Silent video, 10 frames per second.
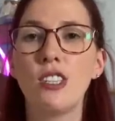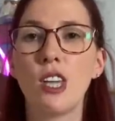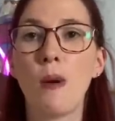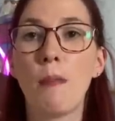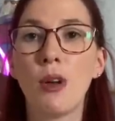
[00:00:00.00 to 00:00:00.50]

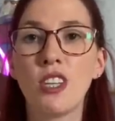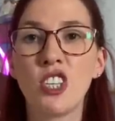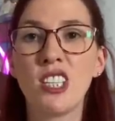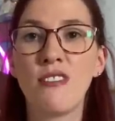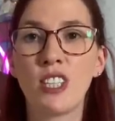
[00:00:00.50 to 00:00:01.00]
So
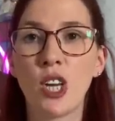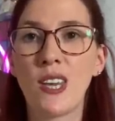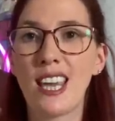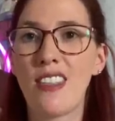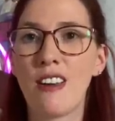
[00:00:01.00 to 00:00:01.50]
apologies if I
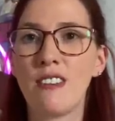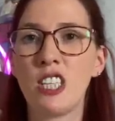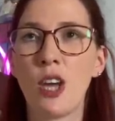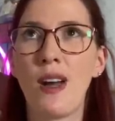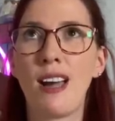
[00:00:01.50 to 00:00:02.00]
don't get that
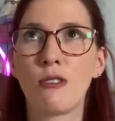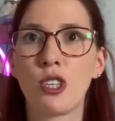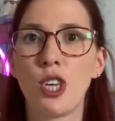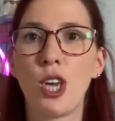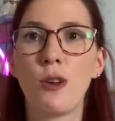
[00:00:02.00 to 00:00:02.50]
video out
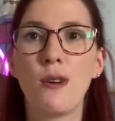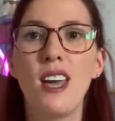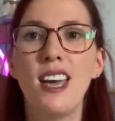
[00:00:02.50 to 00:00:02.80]
to you.